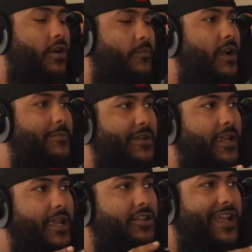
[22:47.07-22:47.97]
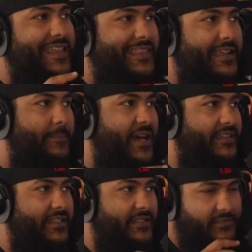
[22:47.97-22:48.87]
like robbery. That. You got to think
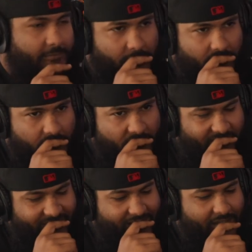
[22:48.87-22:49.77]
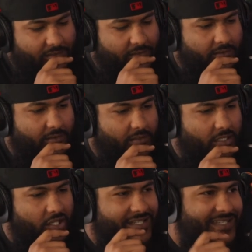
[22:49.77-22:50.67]
about this.
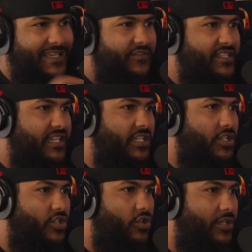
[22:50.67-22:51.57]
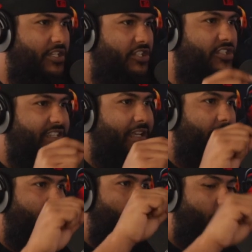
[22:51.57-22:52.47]
You're 17 years old, and they're
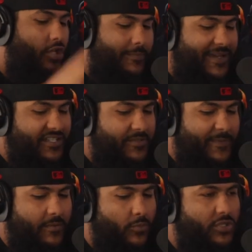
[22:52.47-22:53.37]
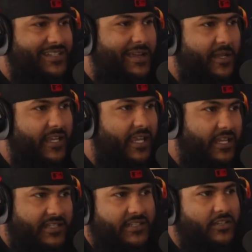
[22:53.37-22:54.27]
telling you you're about to spend more time in a
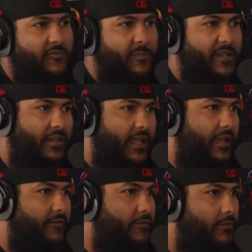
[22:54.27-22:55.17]
cage than you've been alive.